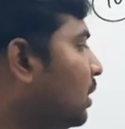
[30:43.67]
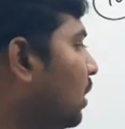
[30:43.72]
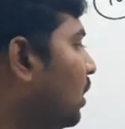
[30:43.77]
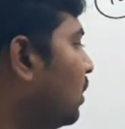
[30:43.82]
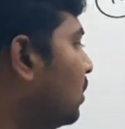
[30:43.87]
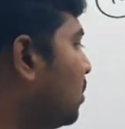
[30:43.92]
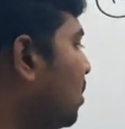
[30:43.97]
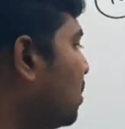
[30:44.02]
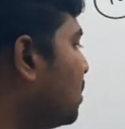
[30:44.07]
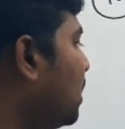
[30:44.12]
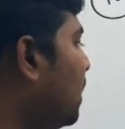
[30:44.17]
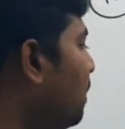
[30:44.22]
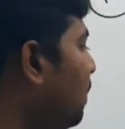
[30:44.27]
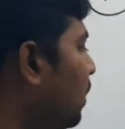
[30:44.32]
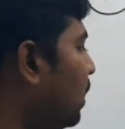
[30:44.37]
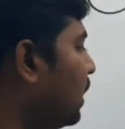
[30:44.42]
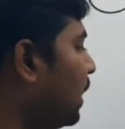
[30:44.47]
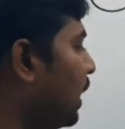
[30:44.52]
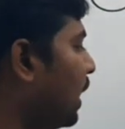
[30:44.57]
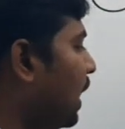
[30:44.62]
So
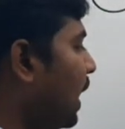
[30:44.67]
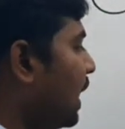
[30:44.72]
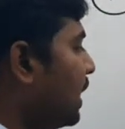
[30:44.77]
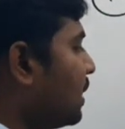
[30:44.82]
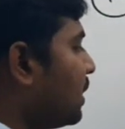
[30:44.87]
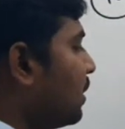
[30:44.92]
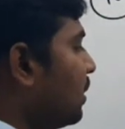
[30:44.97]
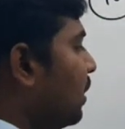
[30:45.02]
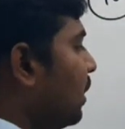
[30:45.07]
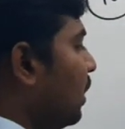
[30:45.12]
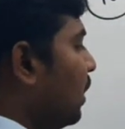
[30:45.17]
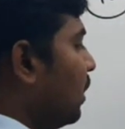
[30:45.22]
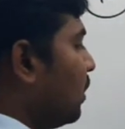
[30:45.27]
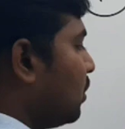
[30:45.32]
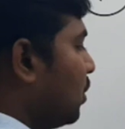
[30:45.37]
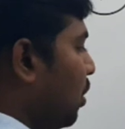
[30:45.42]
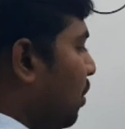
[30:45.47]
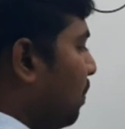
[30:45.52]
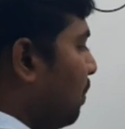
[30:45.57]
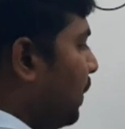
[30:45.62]
simple thing, guys.
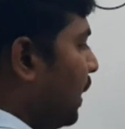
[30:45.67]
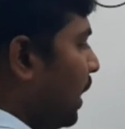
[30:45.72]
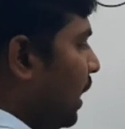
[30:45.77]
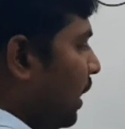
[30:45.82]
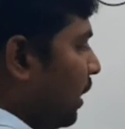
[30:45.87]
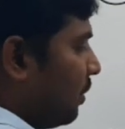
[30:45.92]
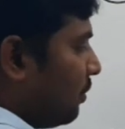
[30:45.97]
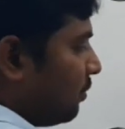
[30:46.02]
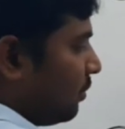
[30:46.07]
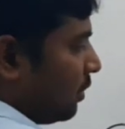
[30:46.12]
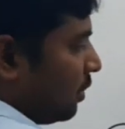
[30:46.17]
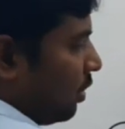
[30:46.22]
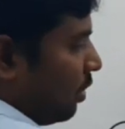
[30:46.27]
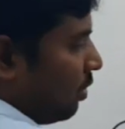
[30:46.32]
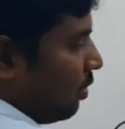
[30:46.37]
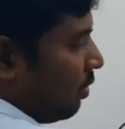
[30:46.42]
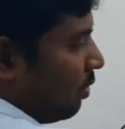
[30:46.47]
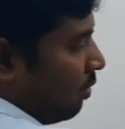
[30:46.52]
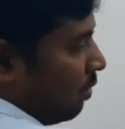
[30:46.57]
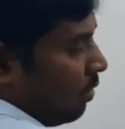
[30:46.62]
So
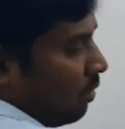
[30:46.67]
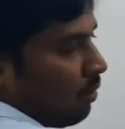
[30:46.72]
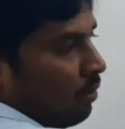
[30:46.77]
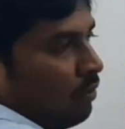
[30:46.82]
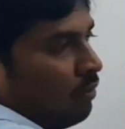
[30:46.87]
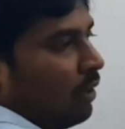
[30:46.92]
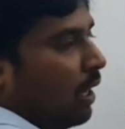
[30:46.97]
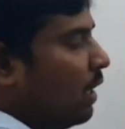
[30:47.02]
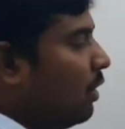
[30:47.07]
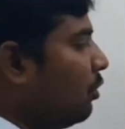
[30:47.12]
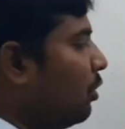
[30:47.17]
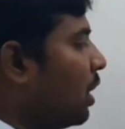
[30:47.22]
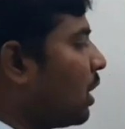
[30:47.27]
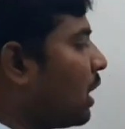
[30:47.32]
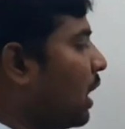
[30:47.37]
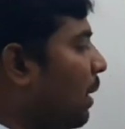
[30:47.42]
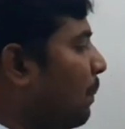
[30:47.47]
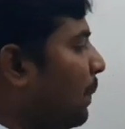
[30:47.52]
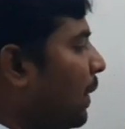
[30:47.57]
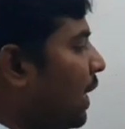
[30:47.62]
while you are
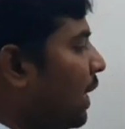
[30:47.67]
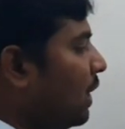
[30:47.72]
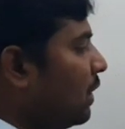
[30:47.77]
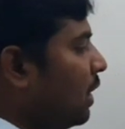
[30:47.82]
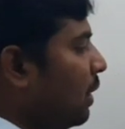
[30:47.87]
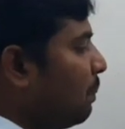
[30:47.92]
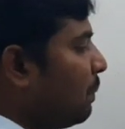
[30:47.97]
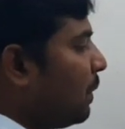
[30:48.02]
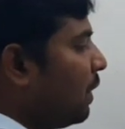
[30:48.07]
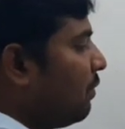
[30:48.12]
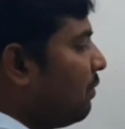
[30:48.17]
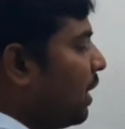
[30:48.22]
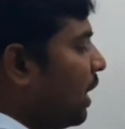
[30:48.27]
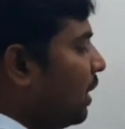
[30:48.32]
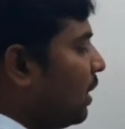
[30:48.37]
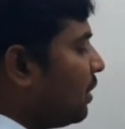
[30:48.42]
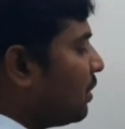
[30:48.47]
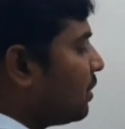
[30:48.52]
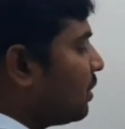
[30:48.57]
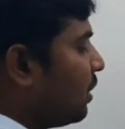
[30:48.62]
comparing the B
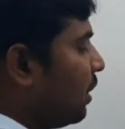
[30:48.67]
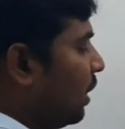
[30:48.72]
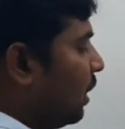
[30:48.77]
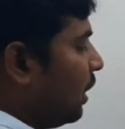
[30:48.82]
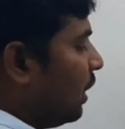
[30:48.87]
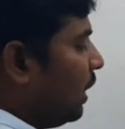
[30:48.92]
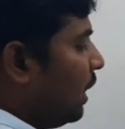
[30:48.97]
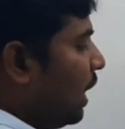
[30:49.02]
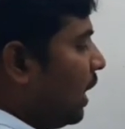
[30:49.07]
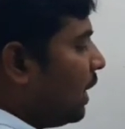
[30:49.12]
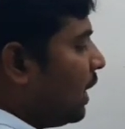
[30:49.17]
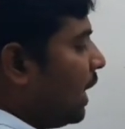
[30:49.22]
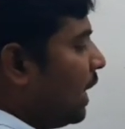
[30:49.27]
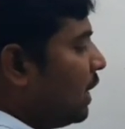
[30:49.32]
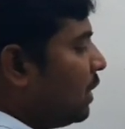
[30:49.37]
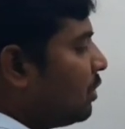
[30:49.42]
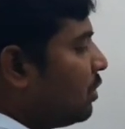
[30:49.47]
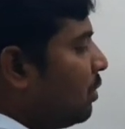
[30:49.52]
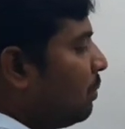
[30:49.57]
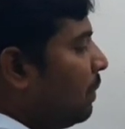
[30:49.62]
values, here A
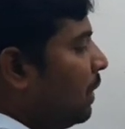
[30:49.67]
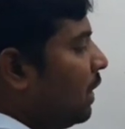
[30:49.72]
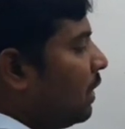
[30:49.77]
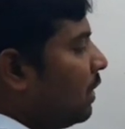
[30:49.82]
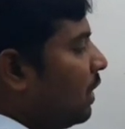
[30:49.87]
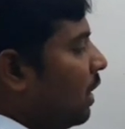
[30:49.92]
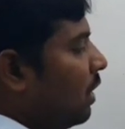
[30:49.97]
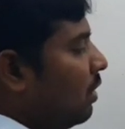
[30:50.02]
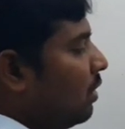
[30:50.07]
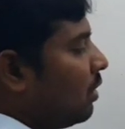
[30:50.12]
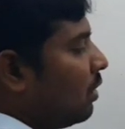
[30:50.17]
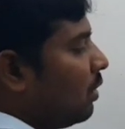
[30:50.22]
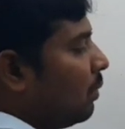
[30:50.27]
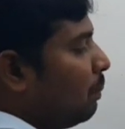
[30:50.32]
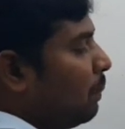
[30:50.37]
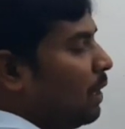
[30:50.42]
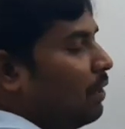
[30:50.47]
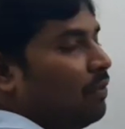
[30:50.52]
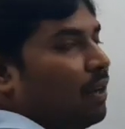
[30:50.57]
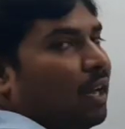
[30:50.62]
is to B in that
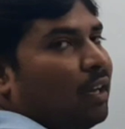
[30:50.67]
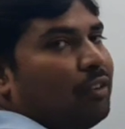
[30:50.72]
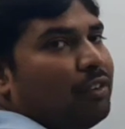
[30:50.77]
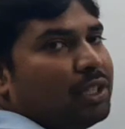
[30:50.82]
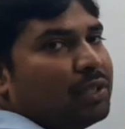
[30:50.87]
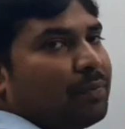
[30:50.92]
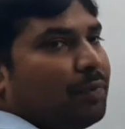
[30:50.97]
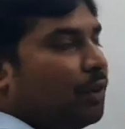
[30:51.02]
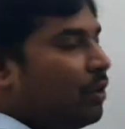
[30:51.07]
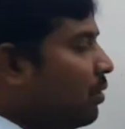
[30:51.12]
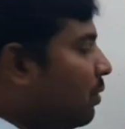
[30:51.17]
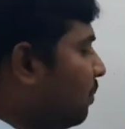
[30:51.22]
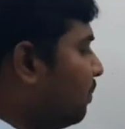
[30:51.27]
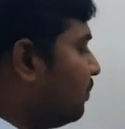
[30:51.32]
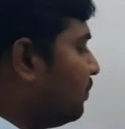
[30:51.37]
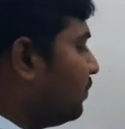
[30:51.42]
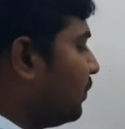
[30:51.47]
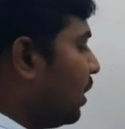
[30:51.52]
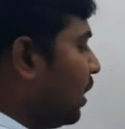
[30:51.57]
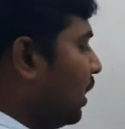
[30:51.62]
B value is 4.
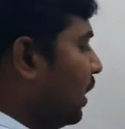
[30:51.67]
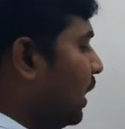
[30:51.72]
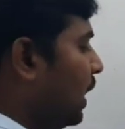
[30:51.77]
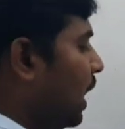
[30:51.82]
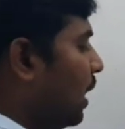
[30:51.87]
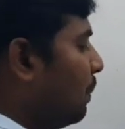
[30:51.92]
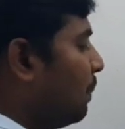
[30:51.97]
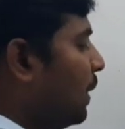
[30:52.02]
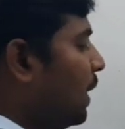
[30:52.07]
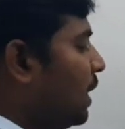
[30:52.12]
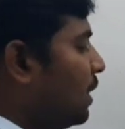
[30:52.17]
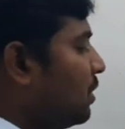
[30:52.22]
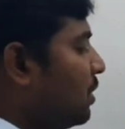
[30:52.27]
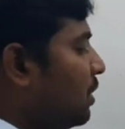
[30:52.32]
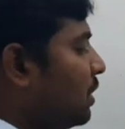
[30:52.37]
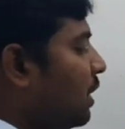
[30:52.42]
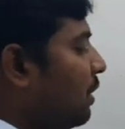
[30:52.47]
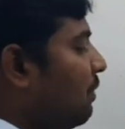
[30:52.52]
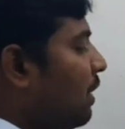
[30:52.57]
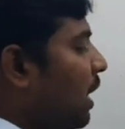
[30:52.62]
Here B is to
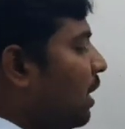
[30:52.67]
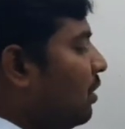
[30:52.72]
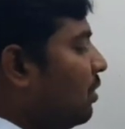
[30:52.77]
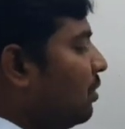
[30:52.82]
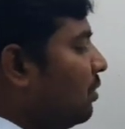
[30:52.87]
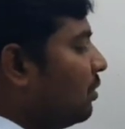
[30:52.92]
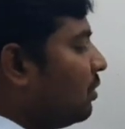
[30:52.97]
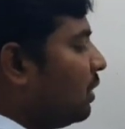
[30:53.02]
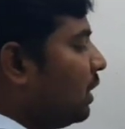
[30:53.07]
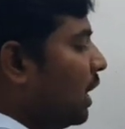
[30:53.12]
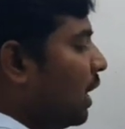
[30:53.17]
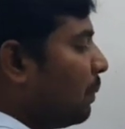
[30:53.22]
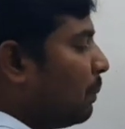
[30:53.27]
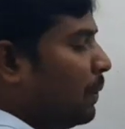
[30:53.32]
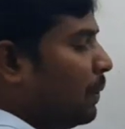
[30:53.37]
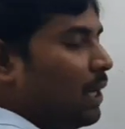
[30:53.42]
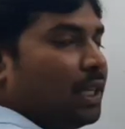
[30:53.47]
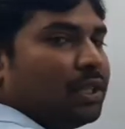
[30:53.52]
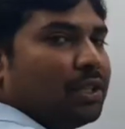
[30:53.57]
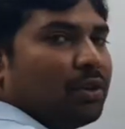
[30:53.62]
C value. Here
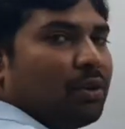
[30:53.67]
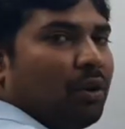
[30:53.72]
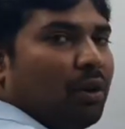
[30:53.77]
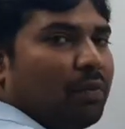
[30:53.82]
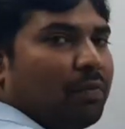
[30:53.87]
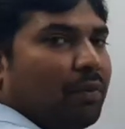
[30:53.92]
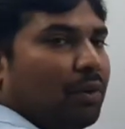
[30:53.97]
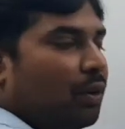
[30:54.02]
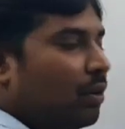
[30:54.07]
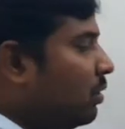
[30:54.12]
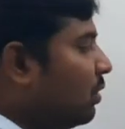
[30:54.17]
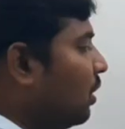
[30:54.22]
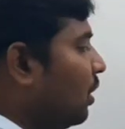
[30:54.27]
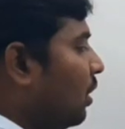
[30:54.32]
B is equal to 4.